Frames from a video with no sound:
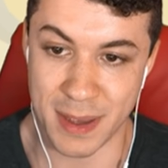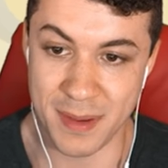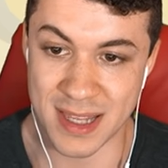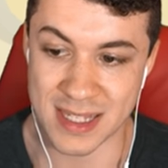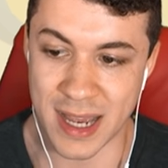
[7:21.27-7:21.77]

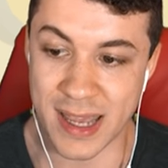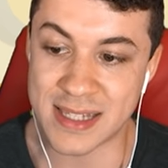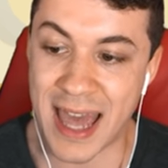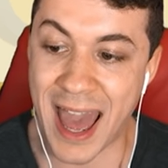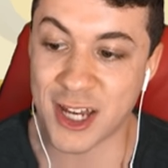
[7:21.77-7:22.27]
maybe this guy
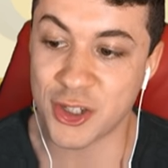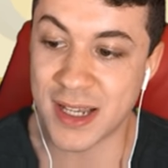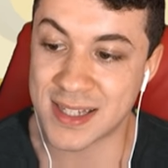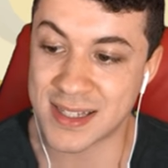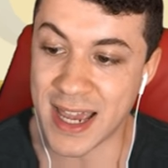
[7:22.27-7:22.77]
is actually
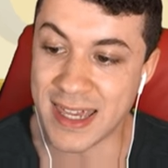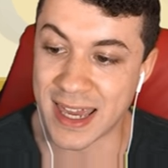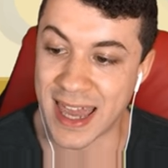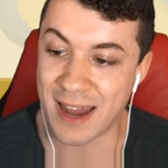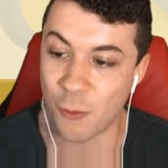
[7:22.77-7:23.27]
a
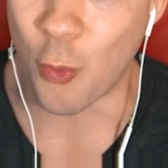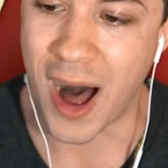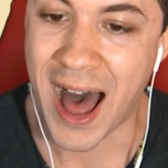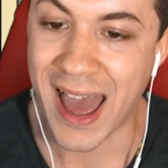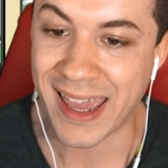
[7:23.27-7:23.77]
psychic, and
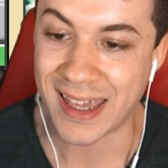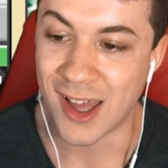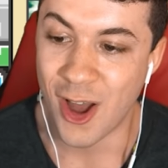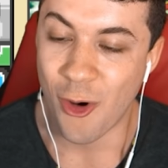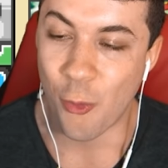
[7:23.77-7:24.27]
why?
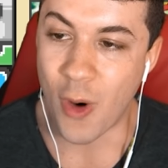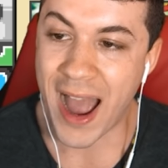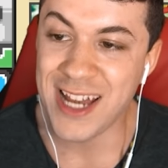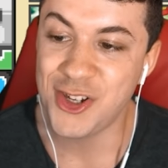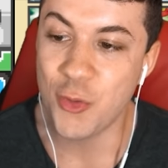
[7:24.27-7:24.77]

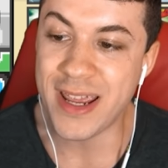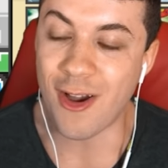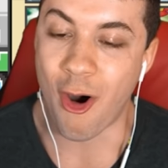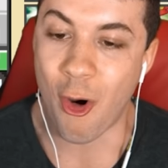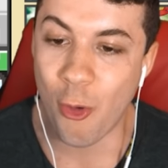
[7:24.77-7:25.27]
Why do we
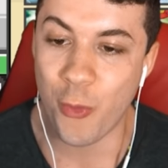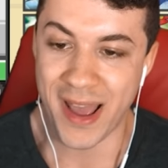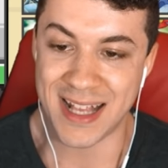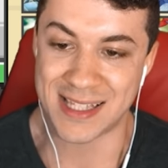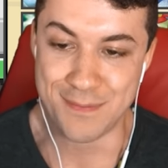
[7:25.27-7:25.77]

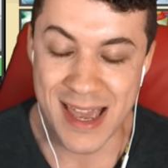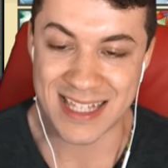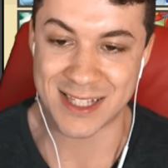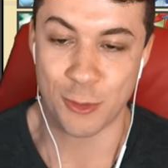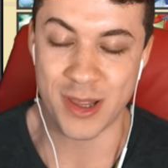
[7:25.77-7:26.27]
always
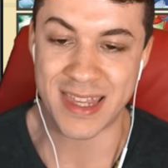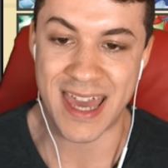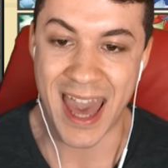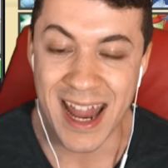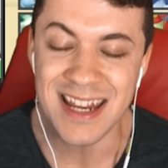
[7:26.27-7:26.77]
miss with
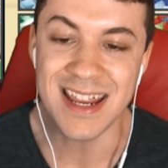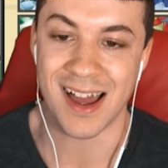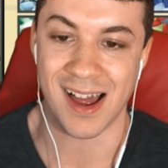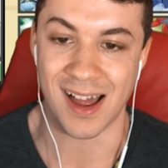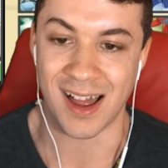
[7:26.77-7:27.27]
Kenya?